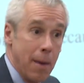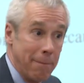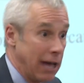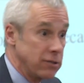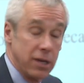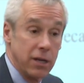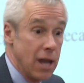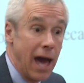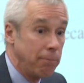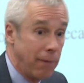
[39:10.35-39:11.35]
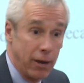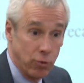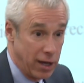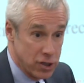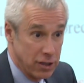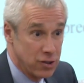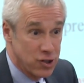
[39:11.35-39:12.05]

mounted not by Russian